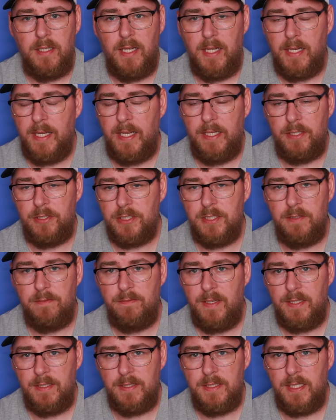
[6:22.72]
Again, just a
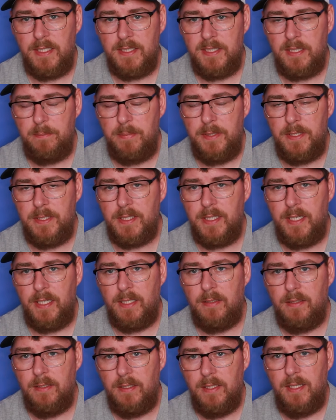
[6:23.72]
fantastic piece of
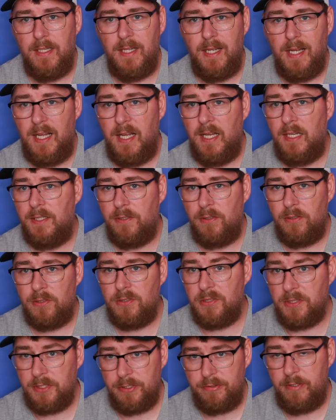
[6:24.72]
kit, and
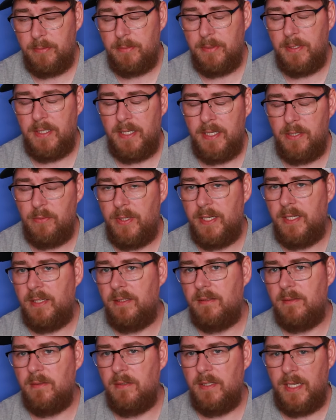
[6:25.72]
also extremely
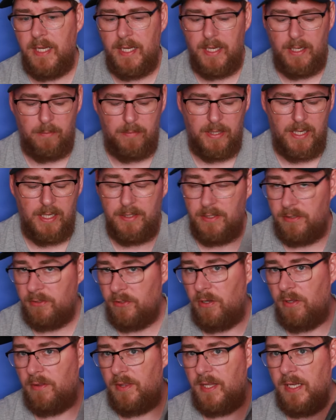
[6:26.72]
lightweight, and they're
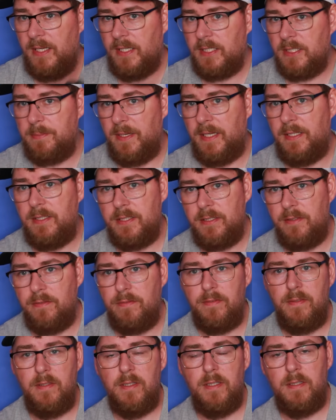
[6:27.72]
not that expensive
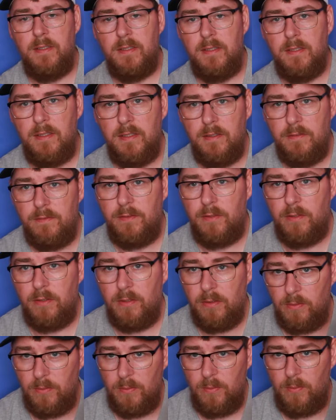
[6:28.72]

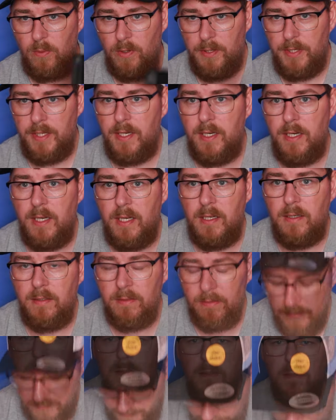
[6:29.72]
for what they are.
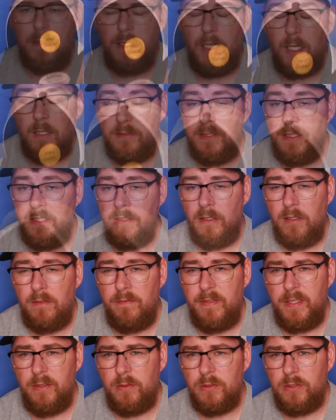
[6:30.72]
Now, I've seen a lot
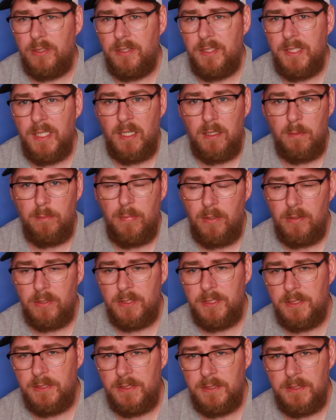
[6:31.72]
of videos on NAR
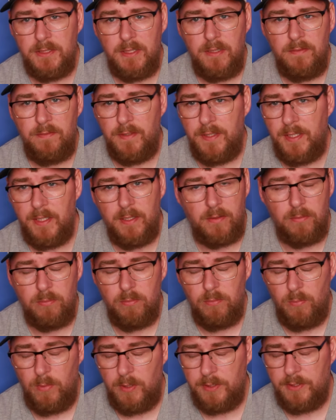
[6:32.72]
boxes and stuff, and they're
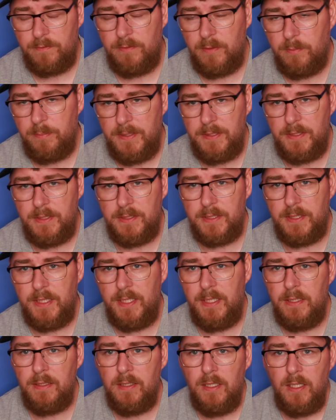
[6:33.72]
wonderful pieces of
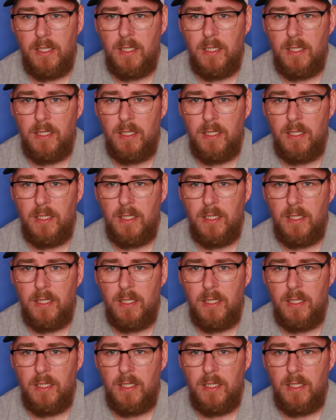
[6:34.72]
kit.